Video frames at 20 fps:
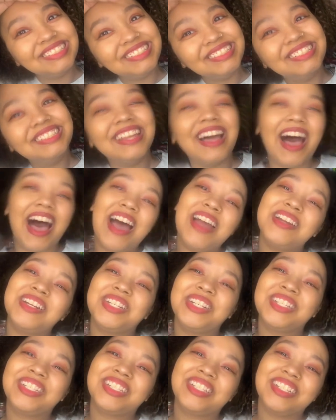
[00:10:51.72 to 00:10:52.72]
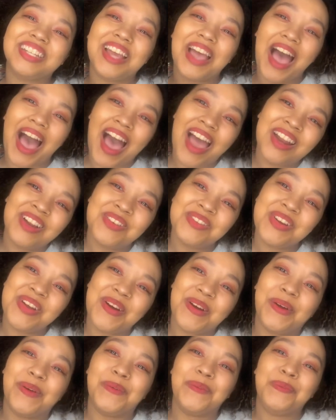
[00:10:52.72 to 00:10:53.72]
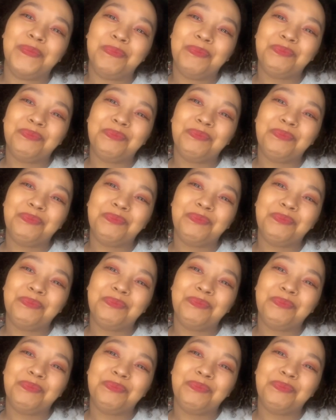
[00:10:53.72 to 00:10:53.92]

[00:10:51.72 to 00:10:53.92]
I don't know.